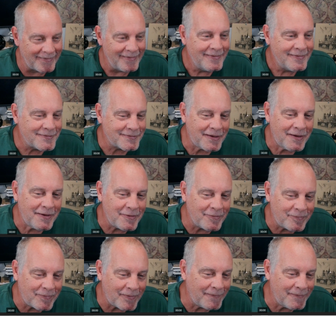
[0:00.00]
Scott, you're
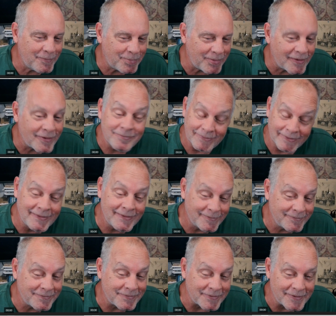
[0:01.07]
falling apart, man.
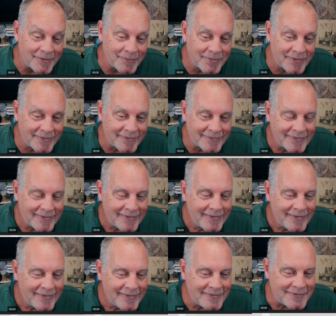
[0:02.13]
I'm falling apart.
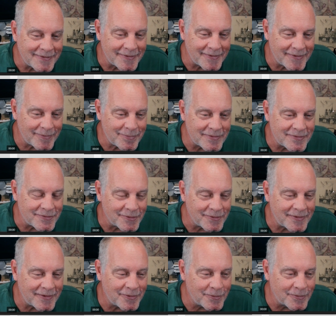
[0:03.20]
Shit happens. Don't
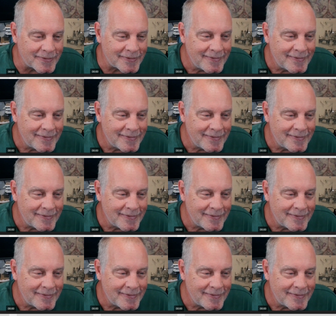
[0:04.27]
get old.